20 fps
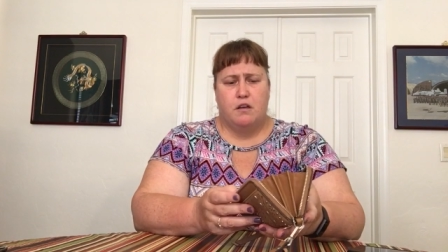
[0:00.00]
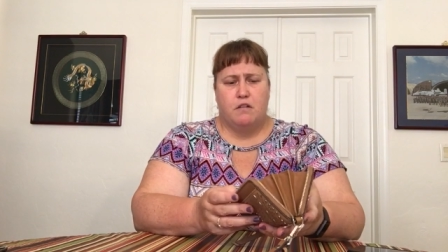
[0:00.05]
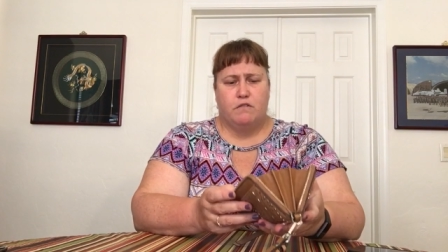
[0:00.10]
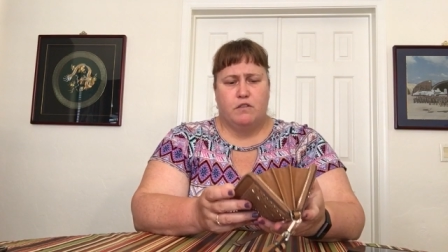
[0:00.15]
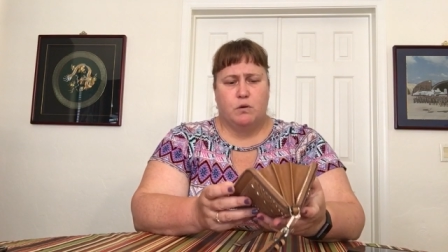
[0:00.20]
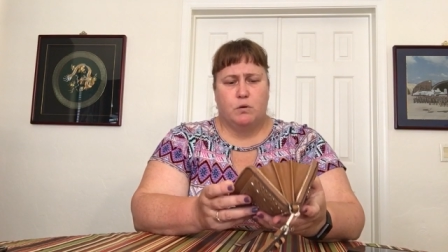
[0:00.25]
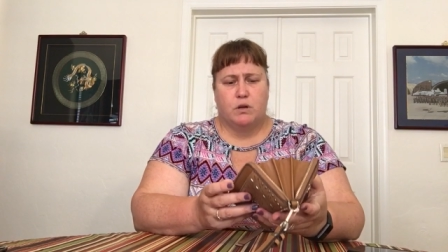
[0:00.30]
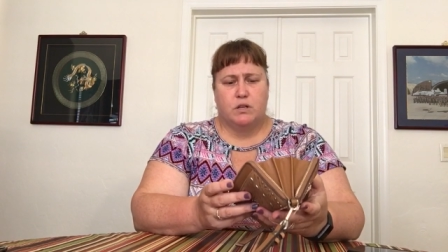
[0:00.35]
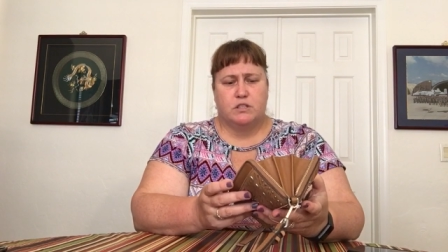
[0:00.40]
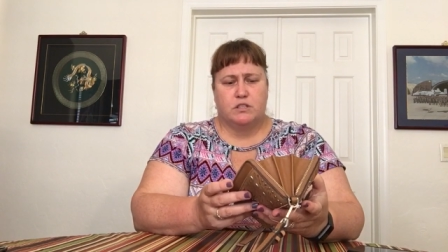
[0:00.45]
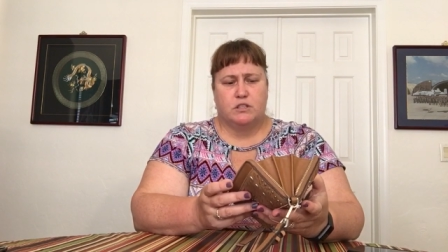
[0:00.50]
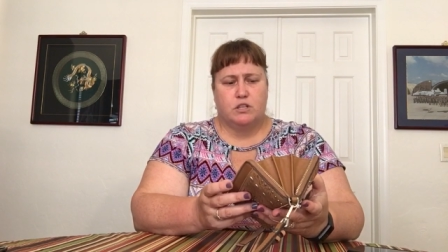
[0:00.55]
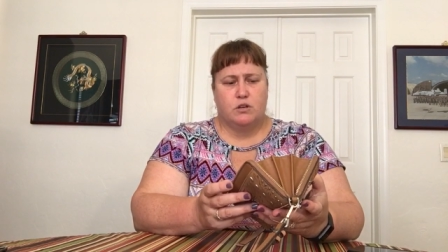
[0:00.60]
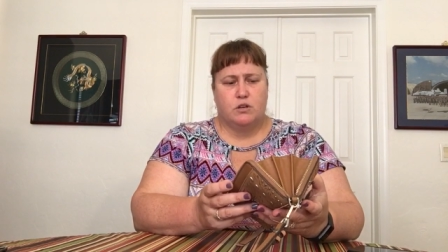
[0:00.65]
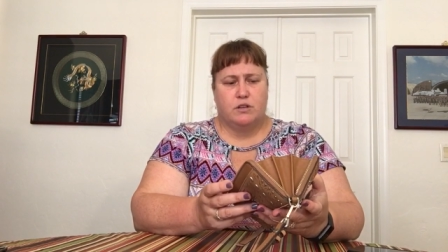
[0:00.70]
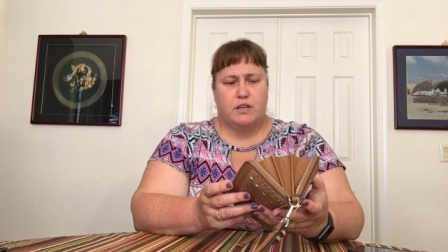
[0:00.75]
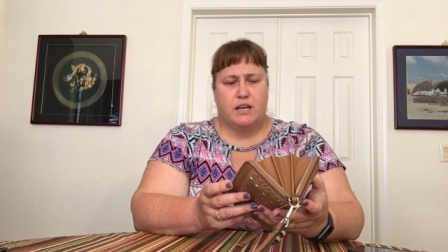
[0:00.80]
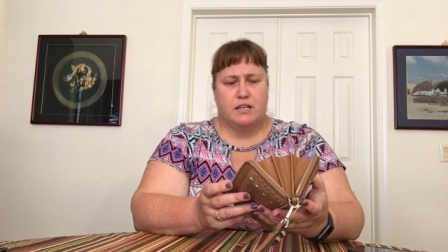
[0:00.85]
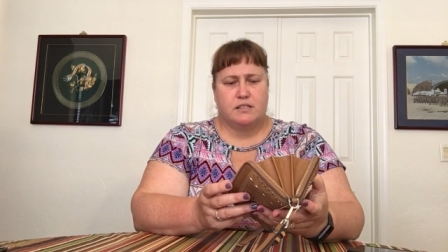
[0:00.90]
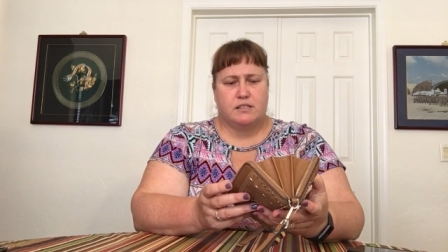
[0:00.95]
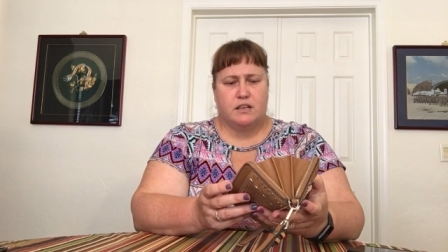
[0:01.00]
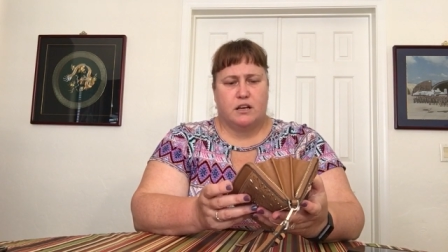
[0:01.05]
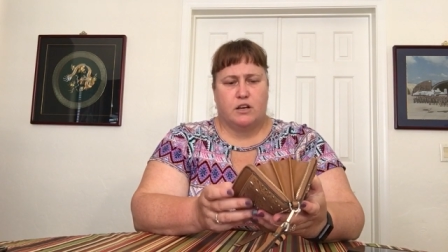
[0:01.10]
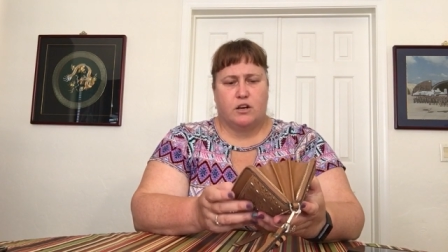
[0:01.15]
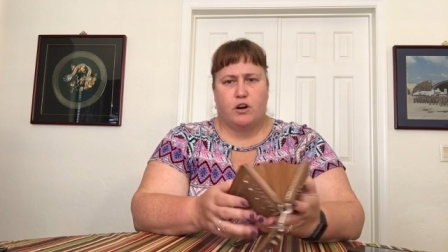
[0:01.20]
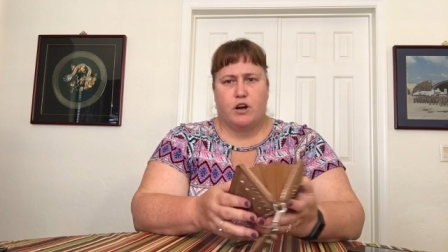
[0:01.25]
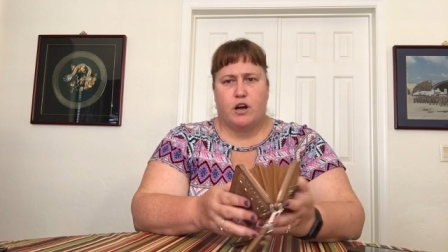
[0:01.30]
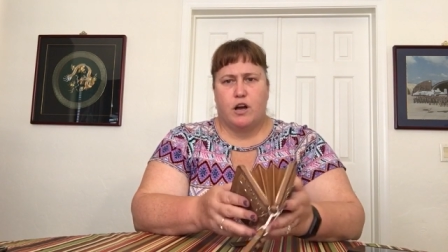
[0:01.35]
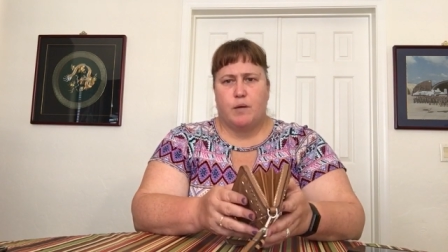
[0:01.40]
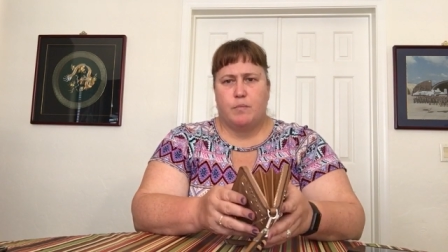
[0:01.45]
if you want to load that
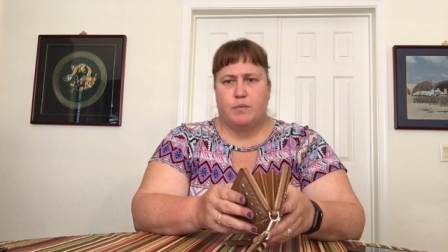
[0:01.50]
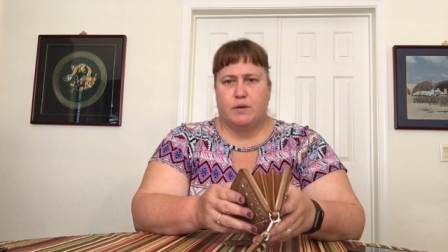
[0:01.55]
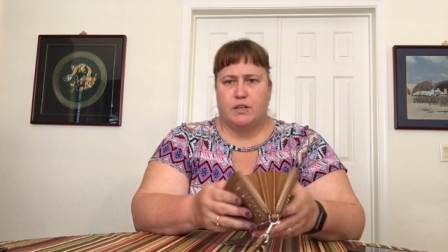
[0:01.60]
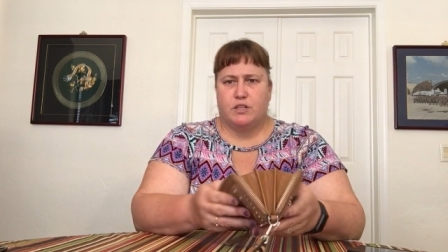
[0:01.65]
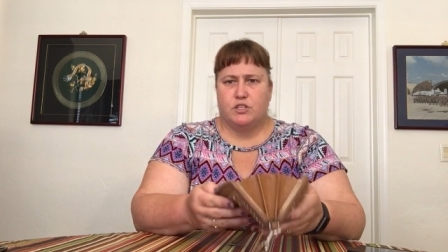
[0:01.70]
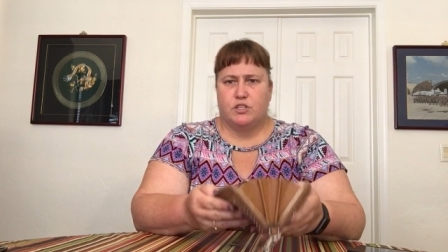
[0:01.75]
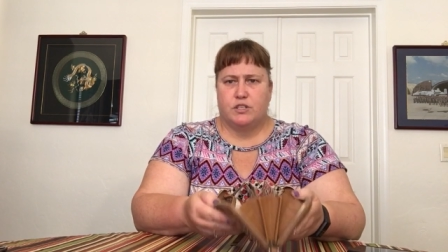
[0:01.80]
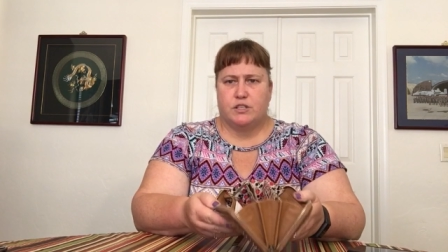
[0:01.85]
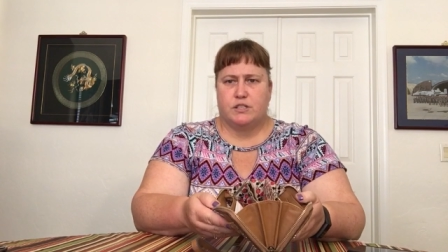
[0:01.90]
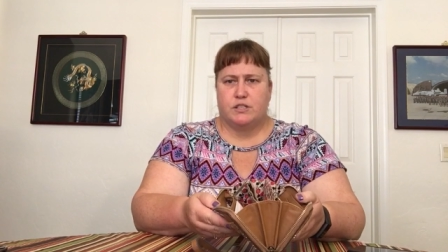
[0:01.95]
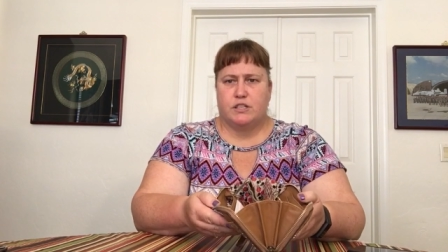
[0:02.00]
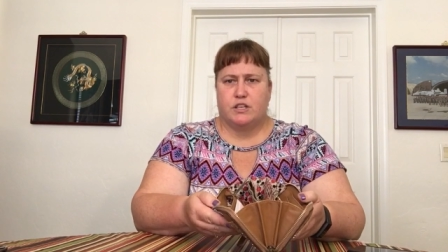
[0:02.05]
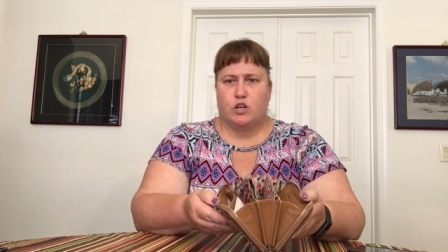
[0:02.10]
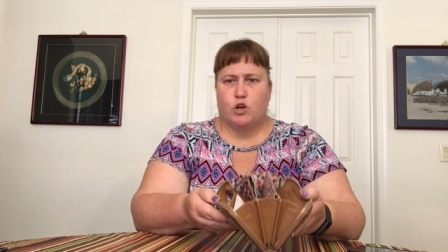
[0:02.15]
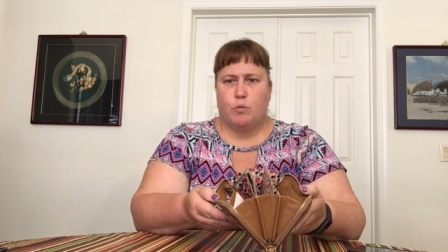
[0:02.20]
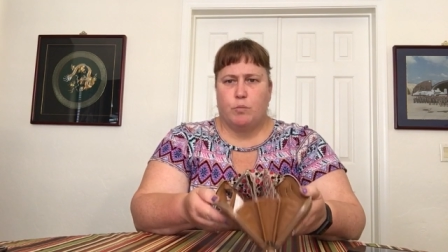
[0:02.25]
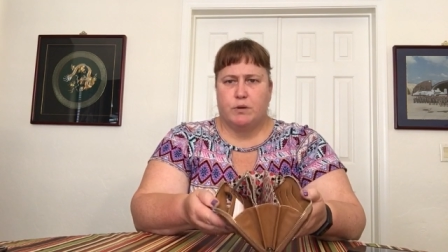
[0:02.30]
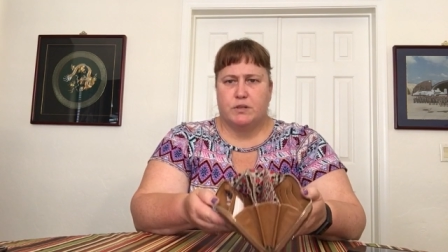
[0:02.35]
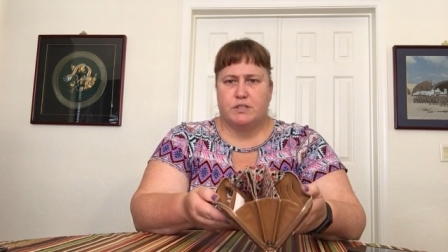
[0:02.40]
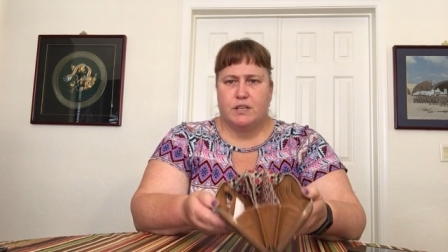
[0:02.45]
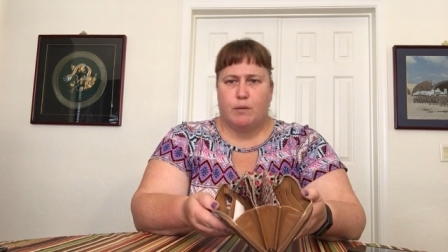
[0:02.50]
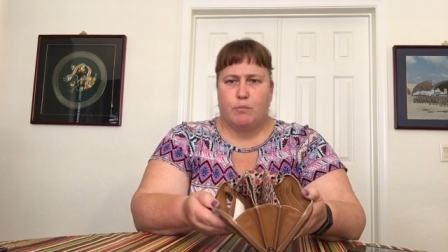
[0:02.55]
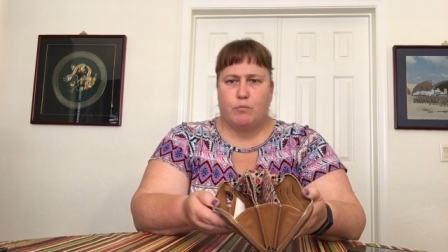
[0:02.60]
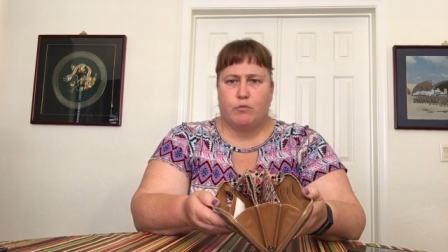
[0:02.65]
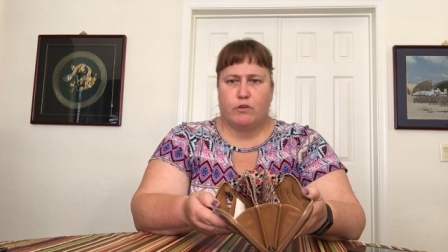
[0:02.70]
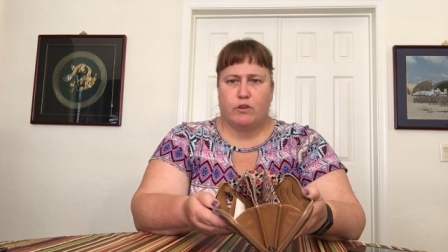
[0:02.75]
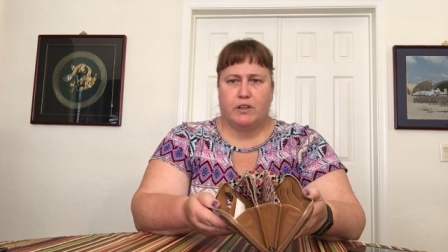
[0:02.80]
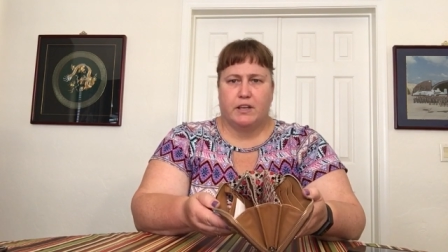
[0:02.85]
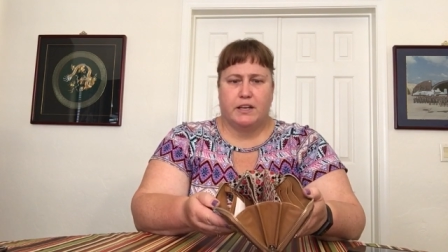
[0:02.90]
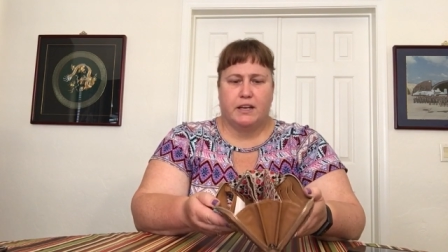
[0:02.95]
sucker up, it just, it opens up
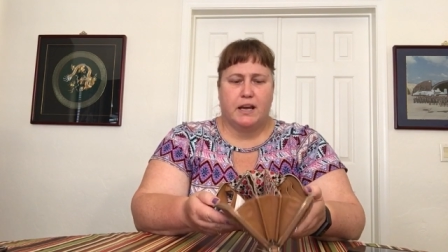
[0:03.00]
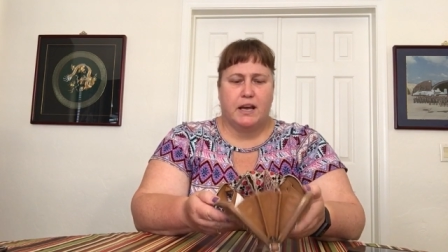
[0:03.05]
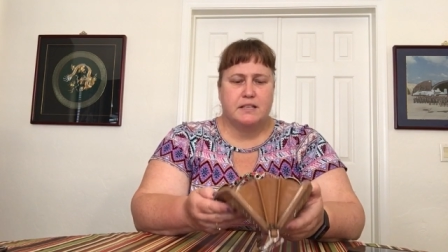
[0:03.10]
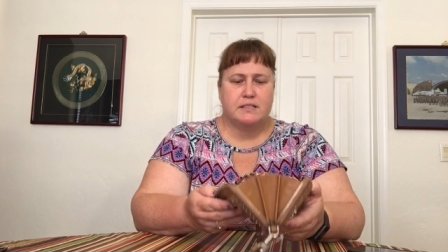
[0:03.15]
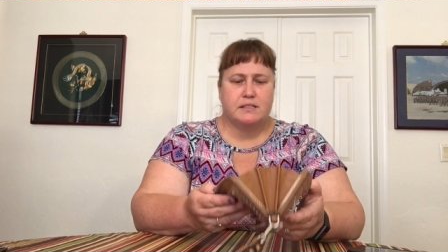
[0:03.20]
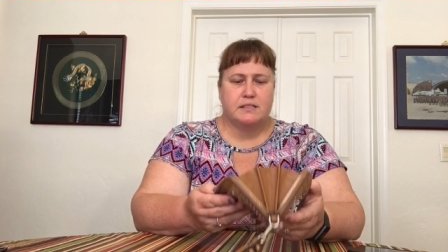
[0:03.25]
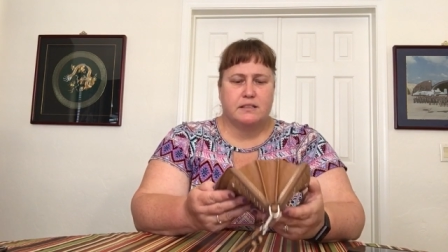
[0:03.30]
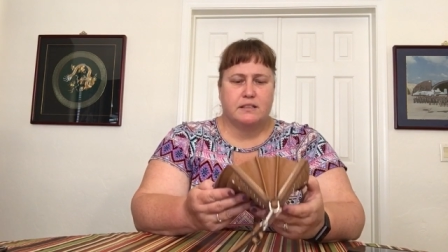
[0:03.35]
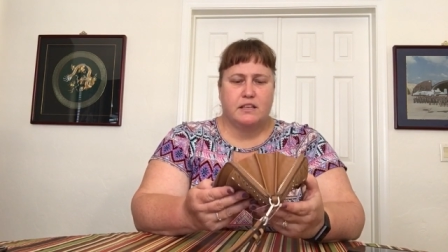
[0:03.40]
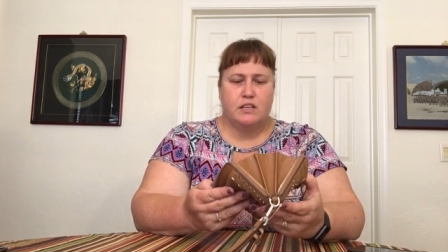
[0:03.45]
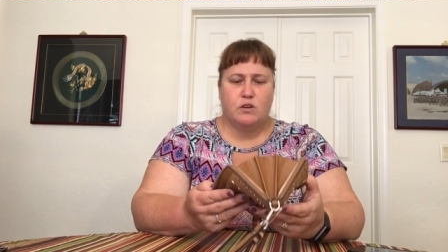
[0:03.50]
really nicely.